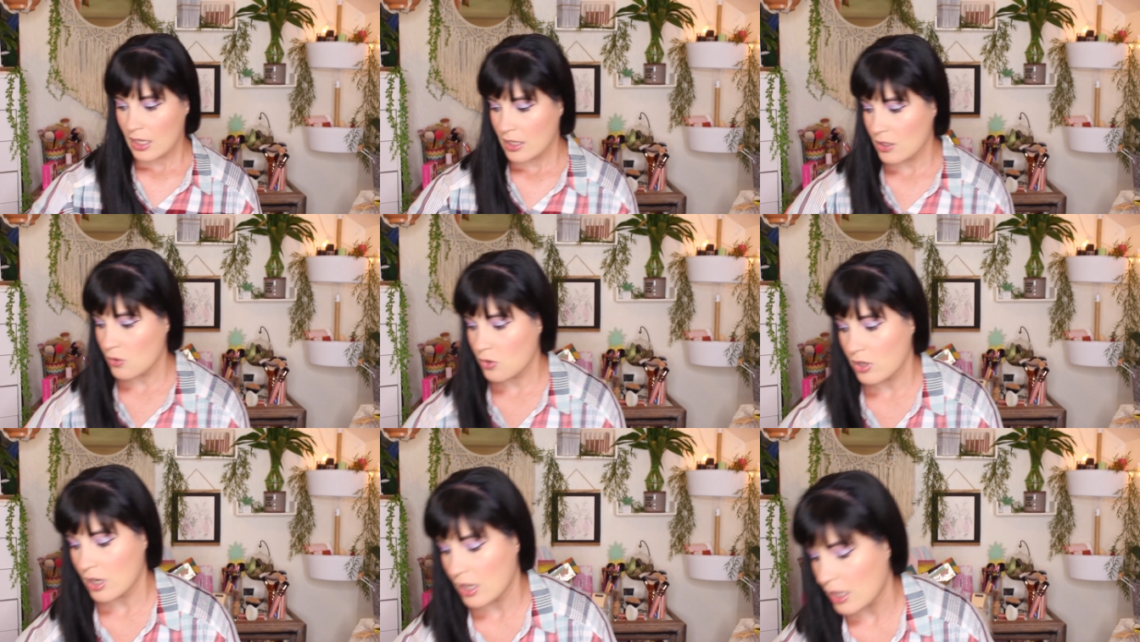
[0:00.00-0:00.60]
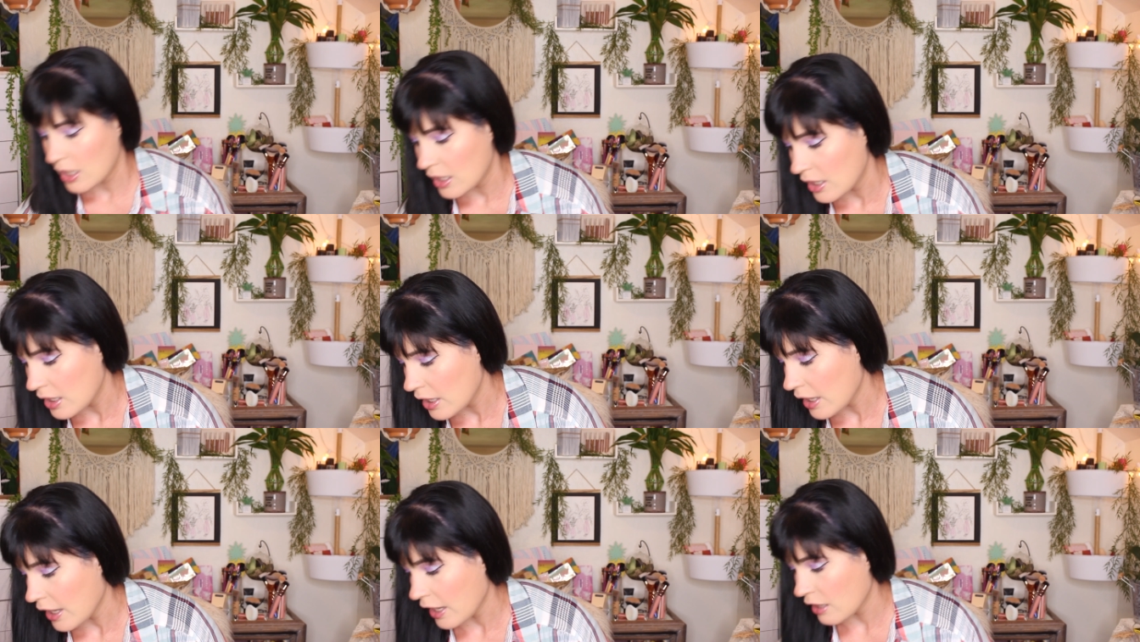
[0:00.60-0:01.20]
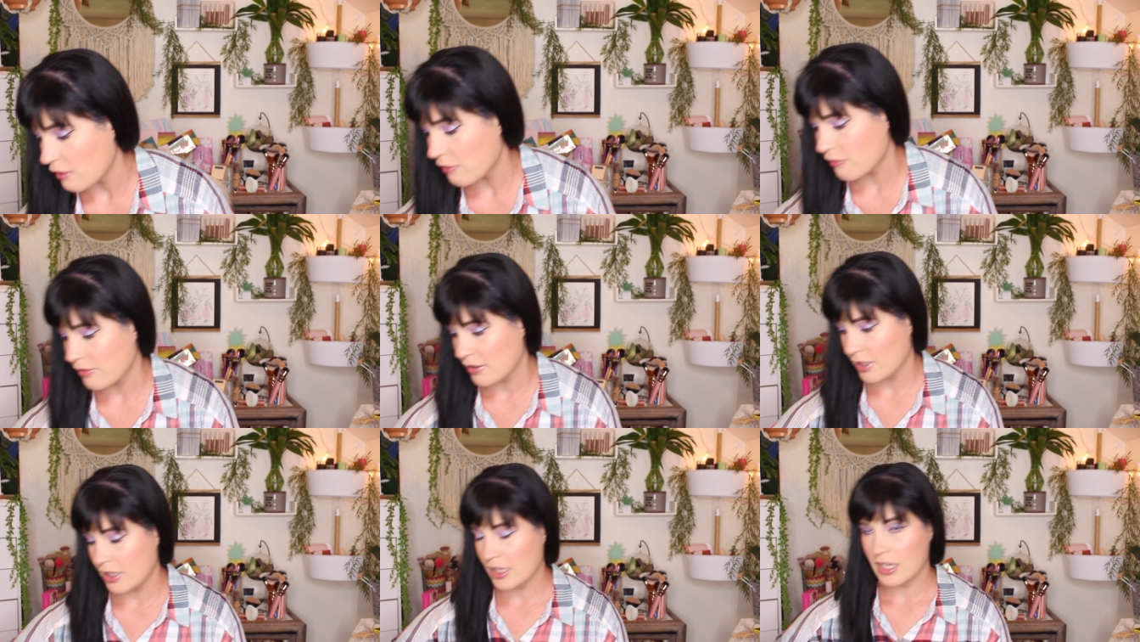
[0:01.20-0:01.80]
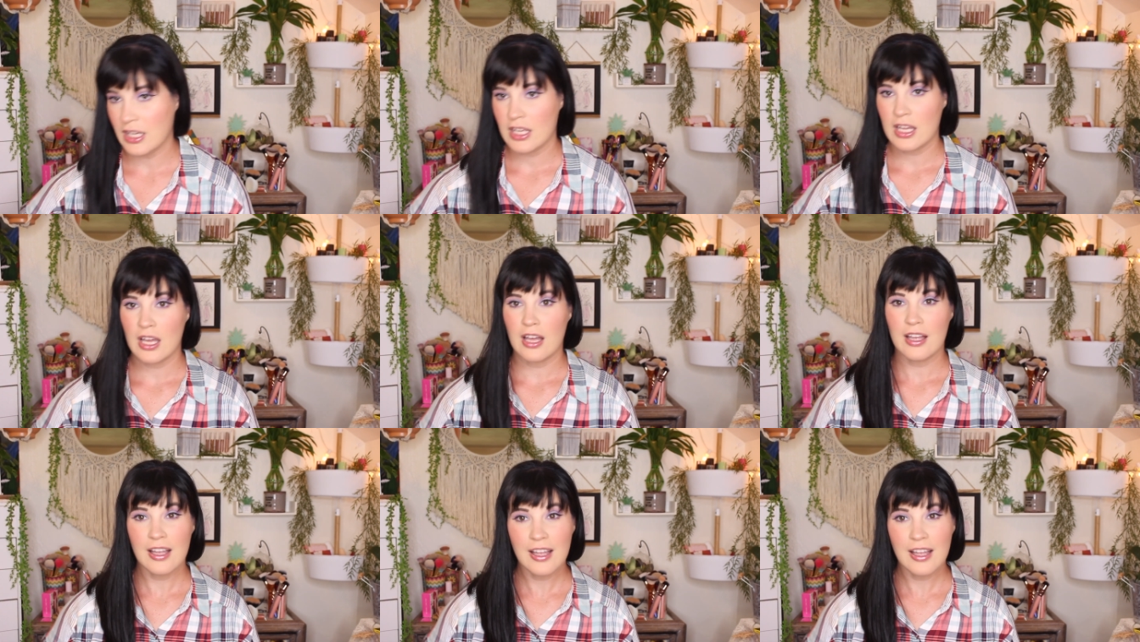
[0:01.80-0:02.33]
You got a free,